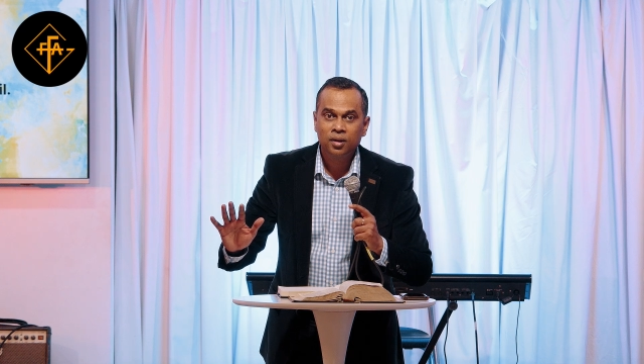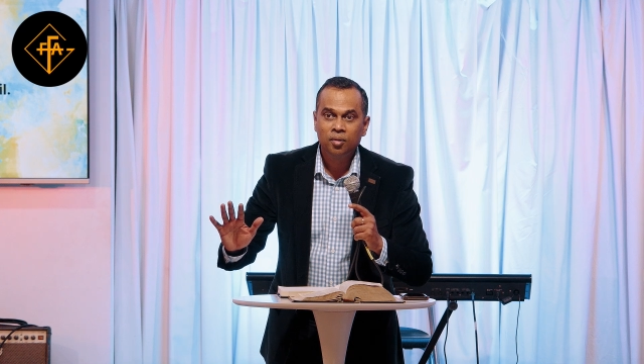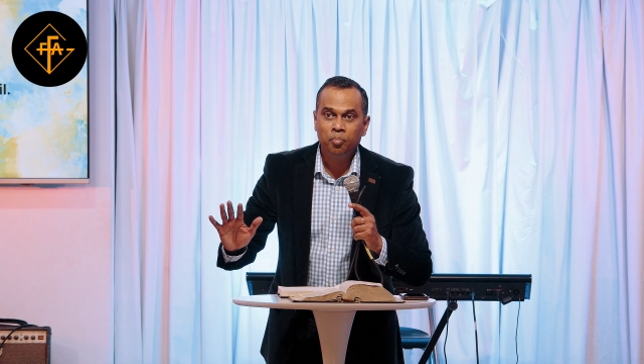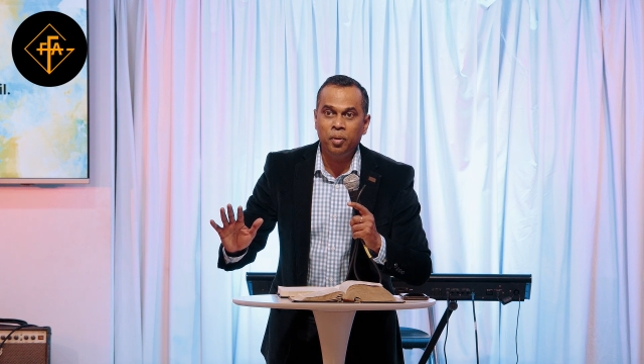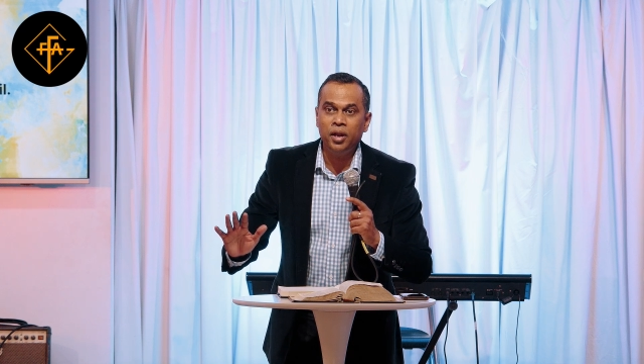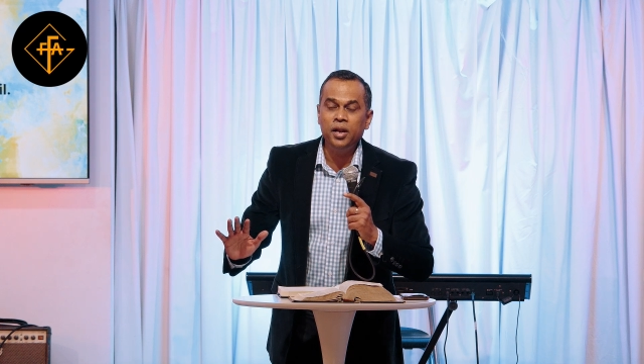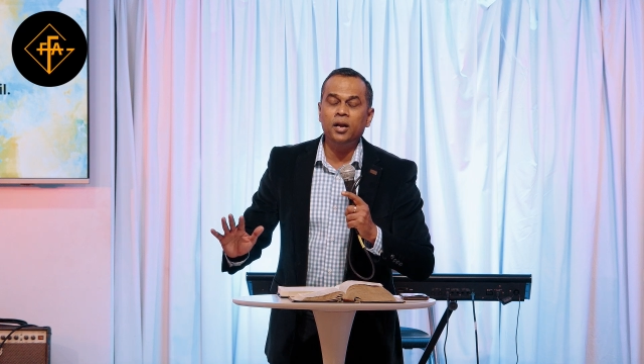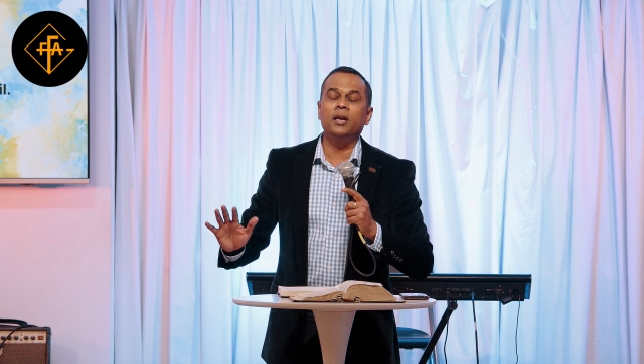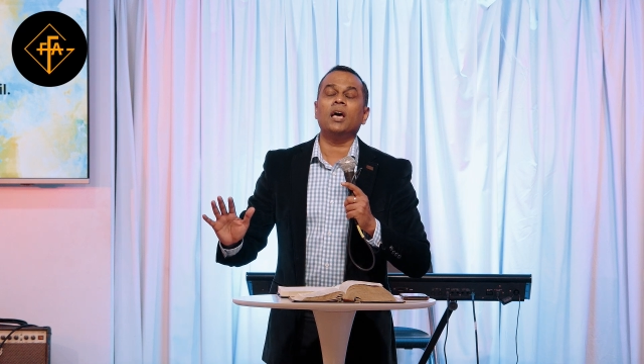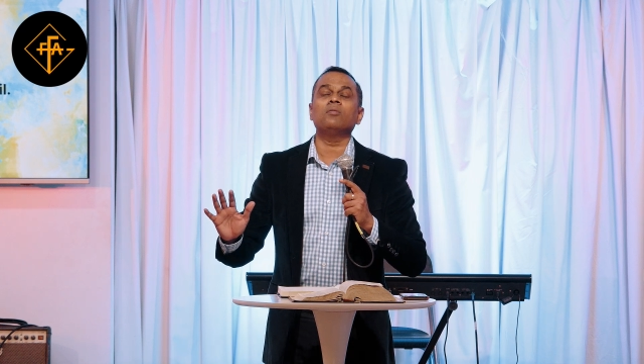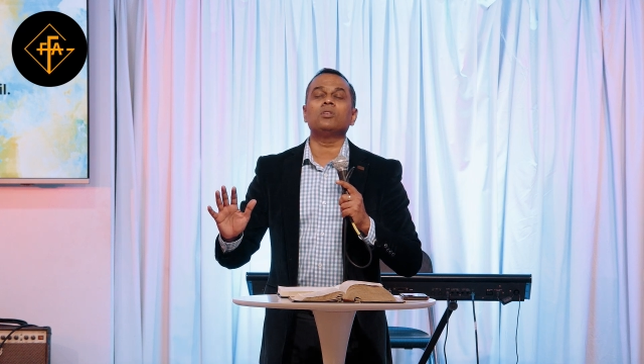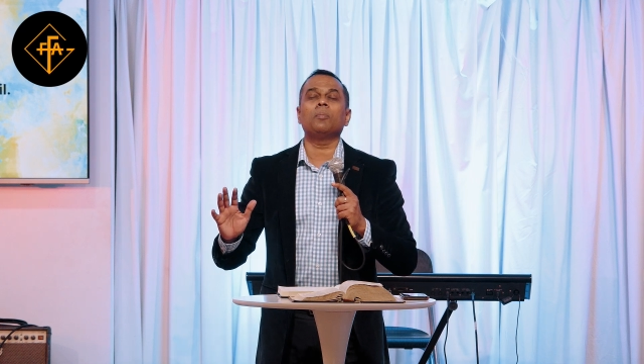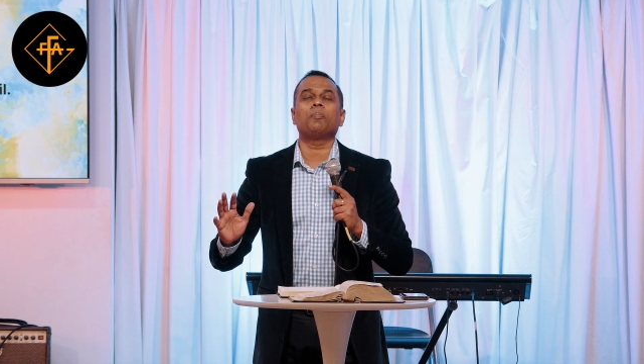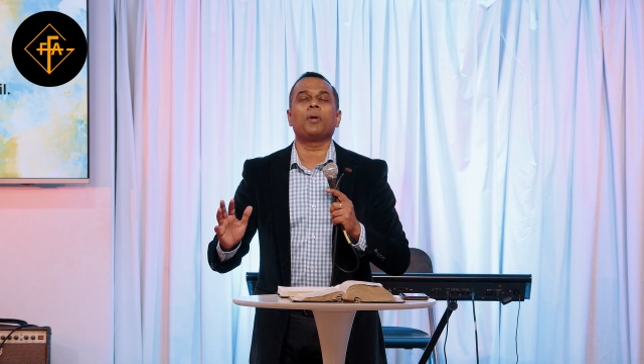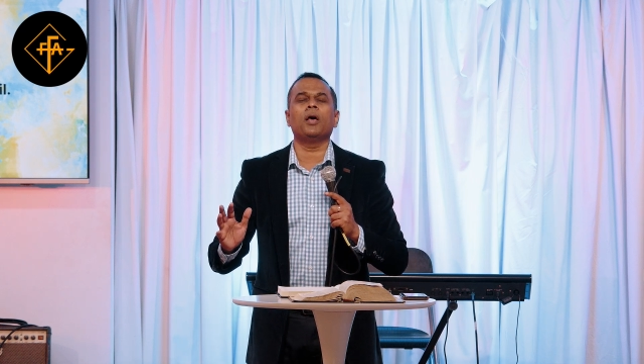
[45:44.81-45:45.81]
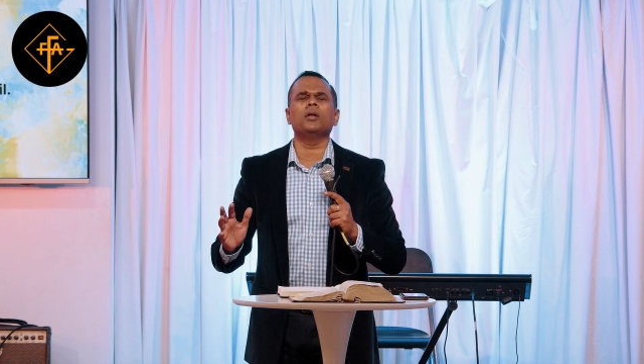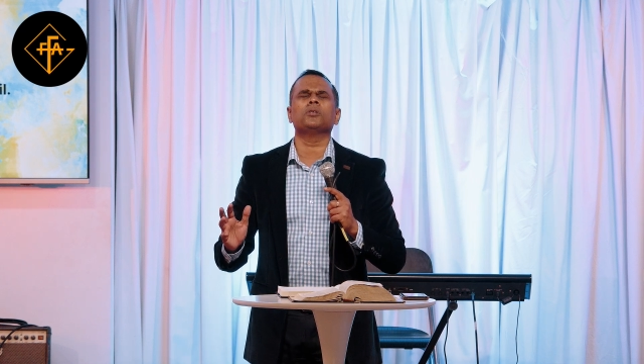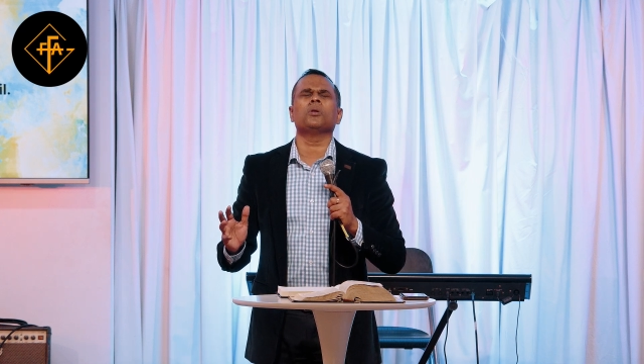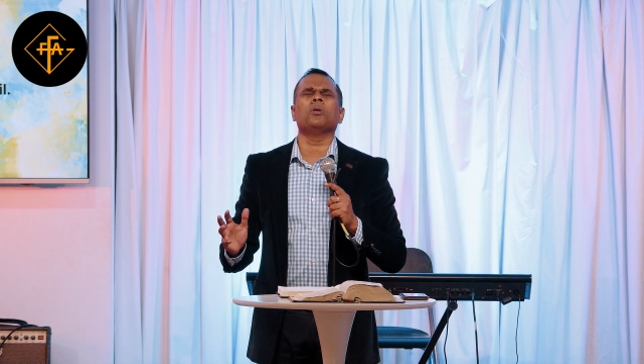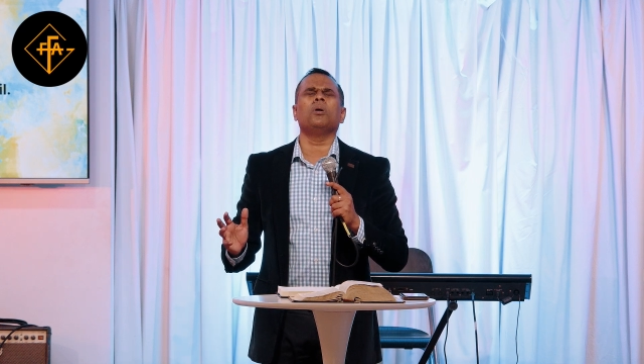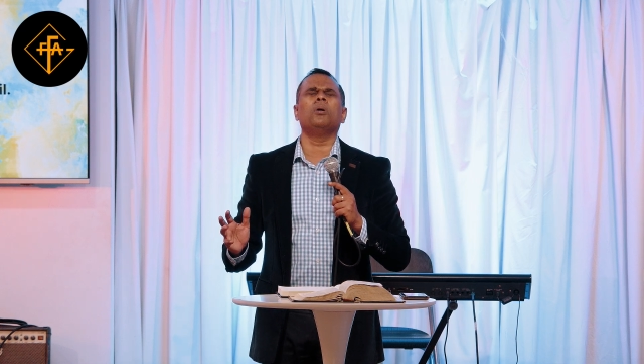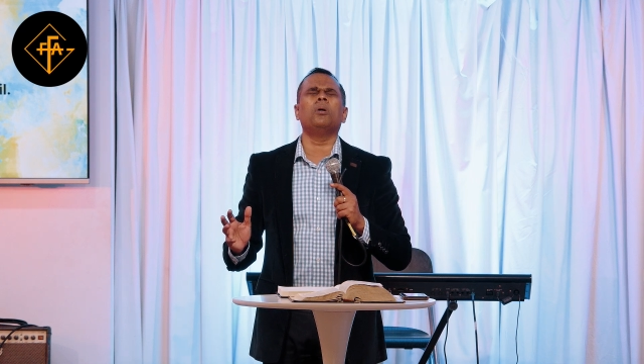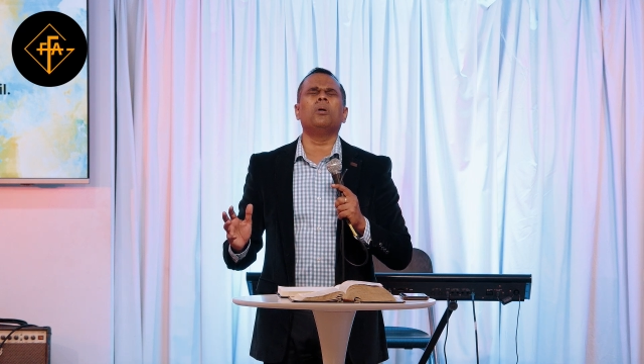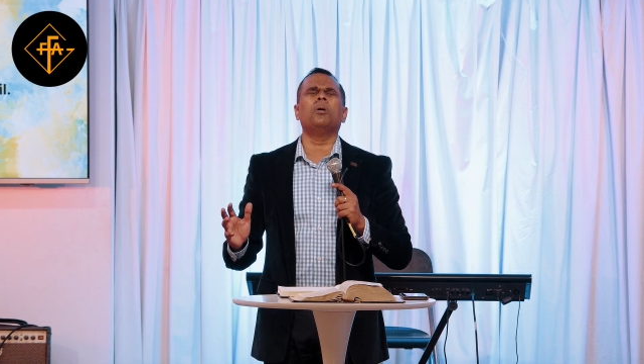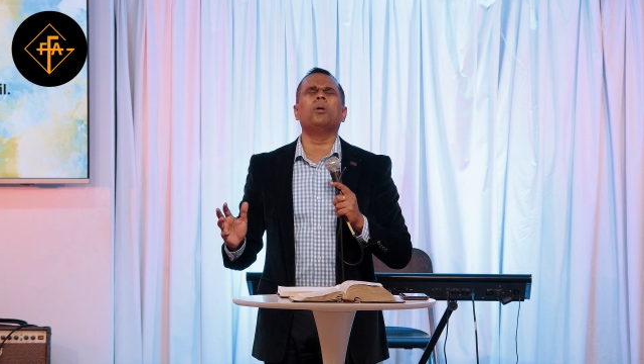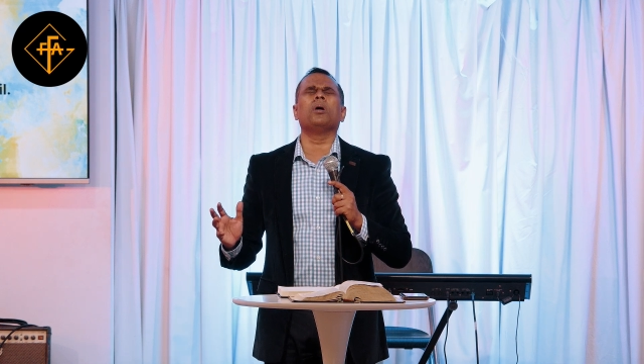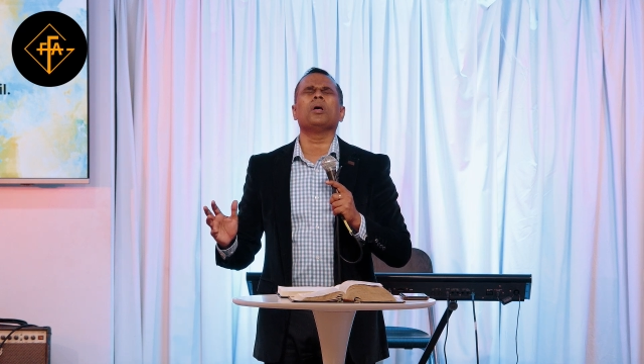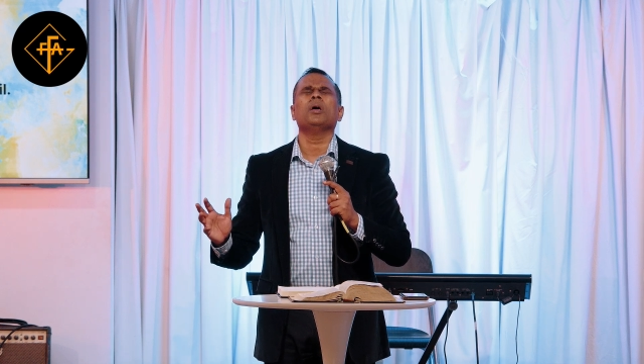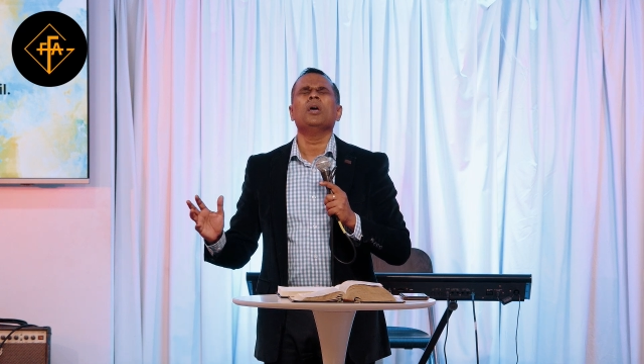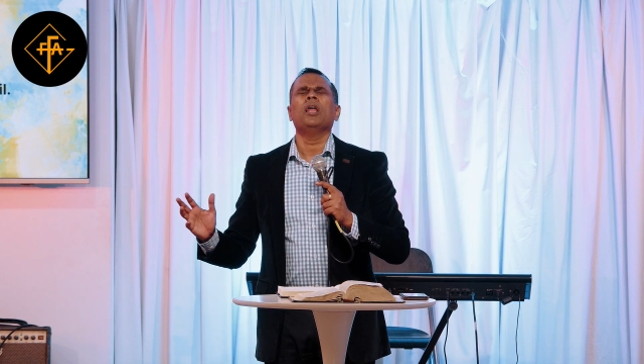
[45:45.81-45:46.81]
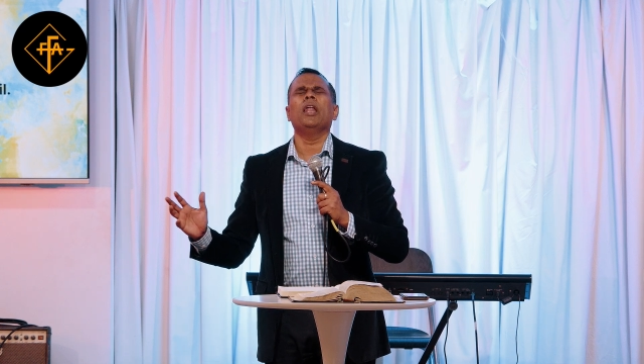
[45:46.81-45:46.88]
Many a times our prayers, Lord,